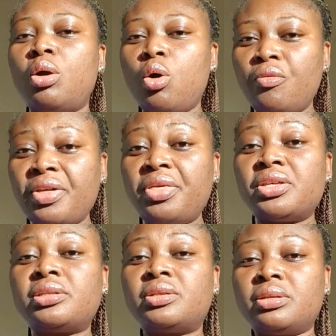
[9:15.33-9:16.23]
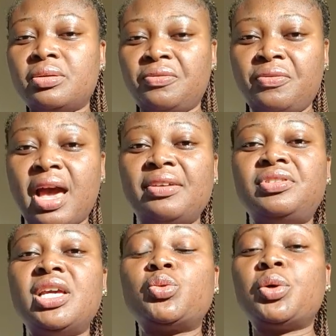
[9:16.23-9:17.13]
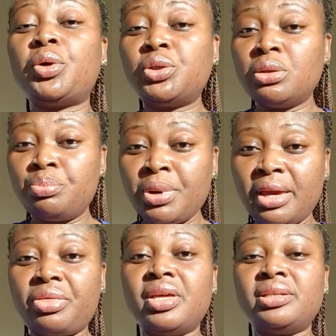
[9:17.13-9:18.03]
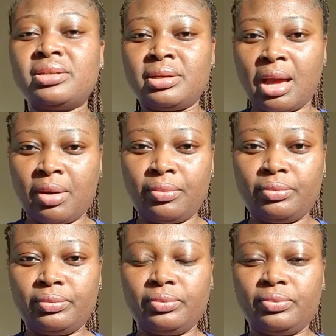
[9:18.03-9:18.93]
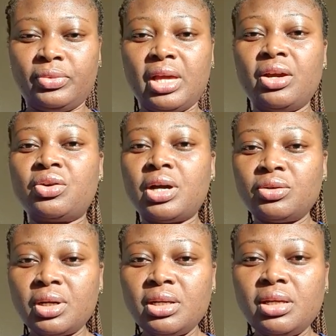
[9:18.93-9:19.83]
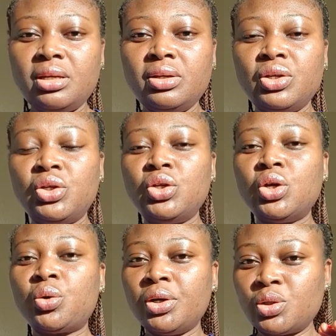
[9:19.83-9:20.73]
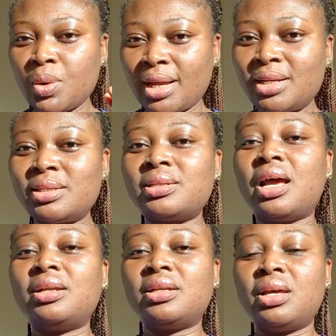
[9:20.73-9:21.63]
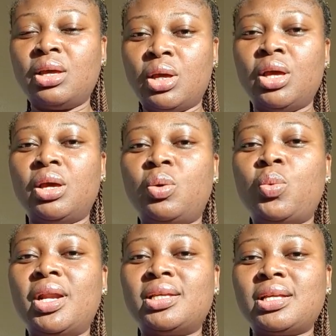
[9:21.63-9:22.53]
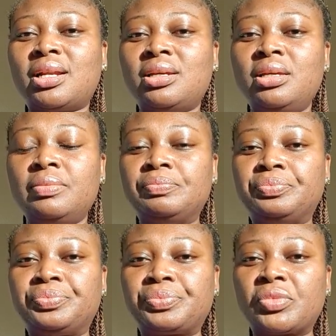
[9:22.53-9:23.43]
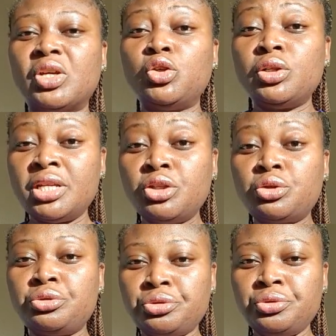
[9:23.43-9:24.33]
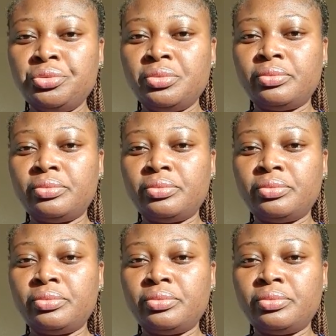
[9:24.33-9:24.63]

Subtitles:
Over this 5 days, we're going to break things down, and gradually you're going to understand what exactly you need to do